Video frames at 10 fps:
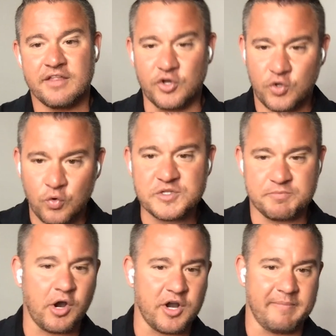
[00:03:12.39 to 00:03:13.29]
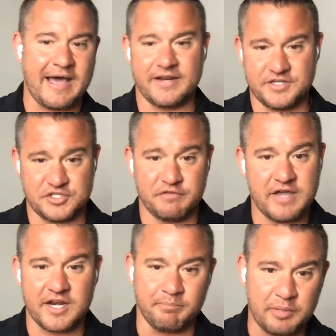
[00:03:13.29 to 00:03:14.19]
The coolest part about it is you've
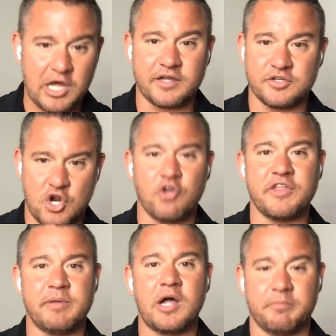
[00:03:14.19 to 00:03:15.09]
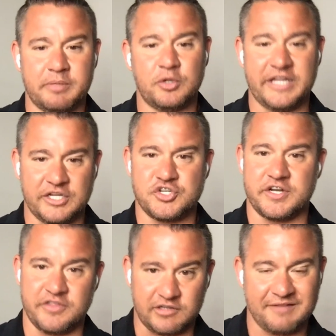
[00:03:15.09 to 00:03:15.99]
got a Charlie Buck built engine
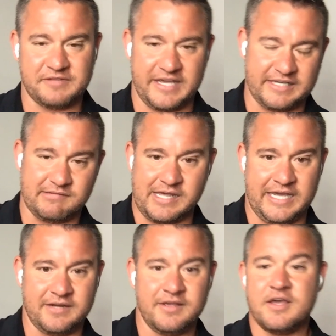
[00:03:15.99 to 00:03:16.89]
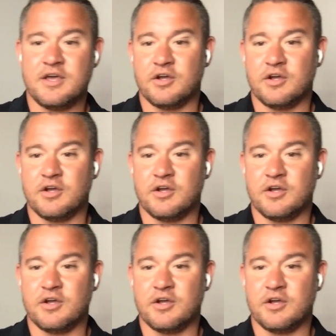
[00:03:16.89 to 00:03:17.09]
in the left-hand lane,